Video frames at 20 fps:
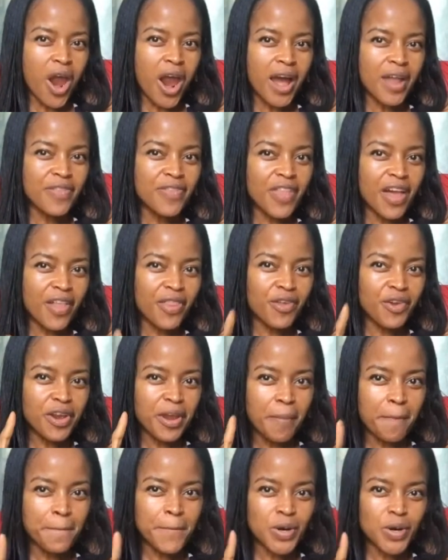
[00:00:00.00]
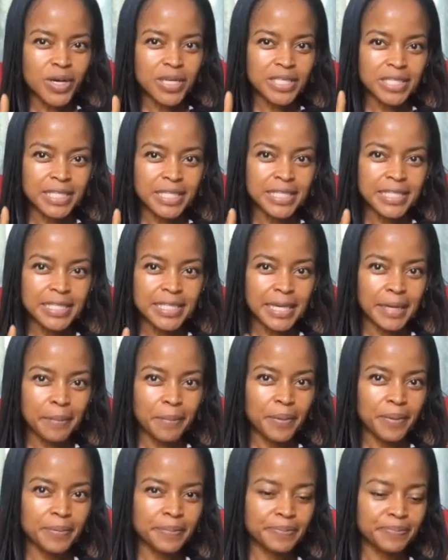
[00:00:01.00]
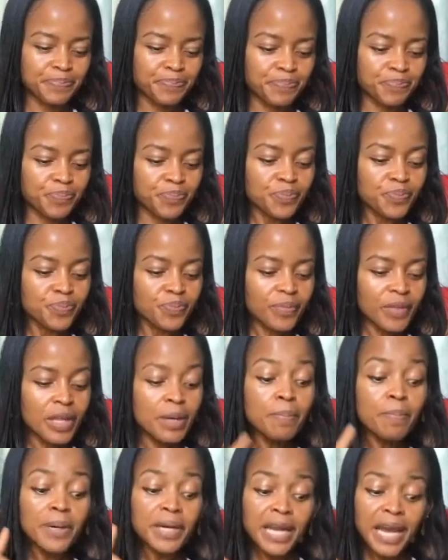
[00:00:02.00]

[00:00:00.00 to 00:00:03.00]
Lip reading: another important tip. But